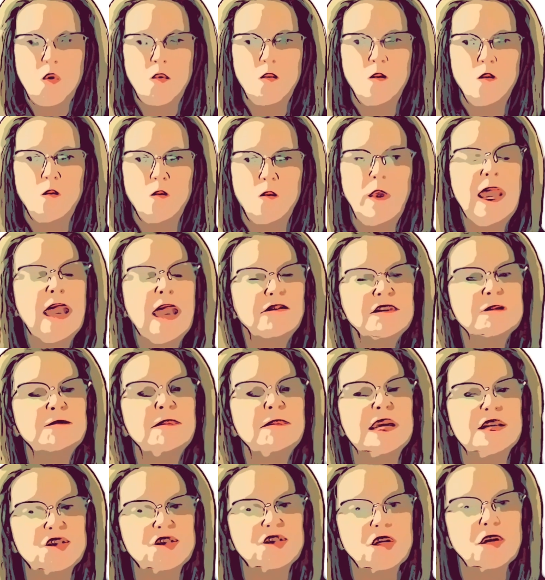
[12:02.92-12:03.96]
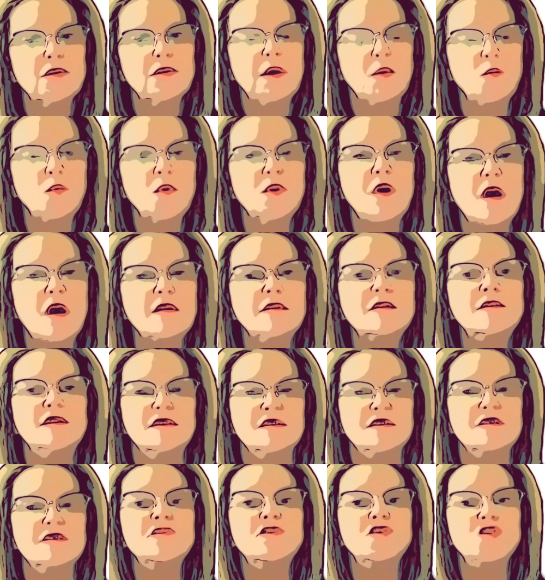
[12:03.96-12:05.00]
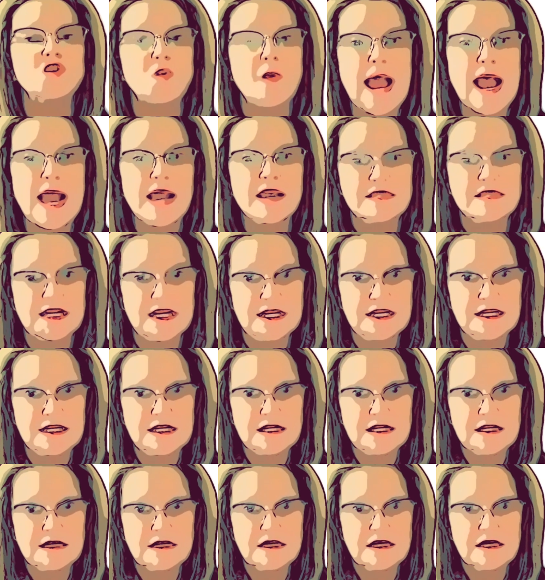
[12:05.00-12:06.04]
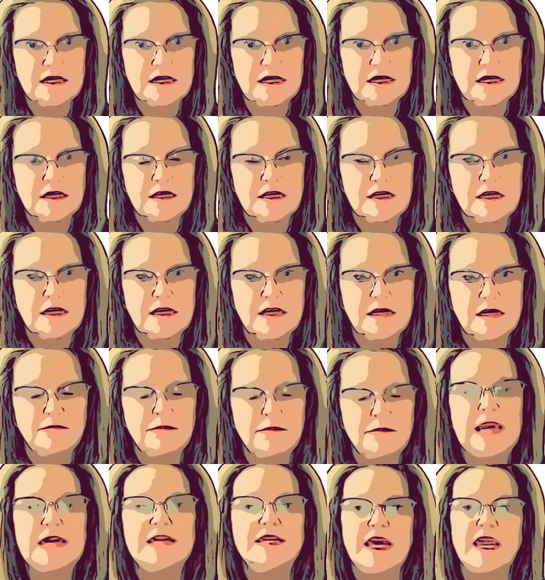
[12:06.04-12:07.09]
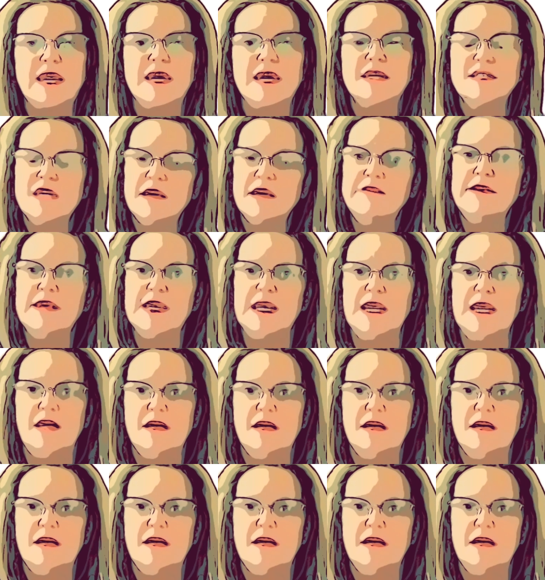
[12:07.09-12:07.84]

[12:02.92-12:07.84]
we have to make sure that we're not distracted by negativity,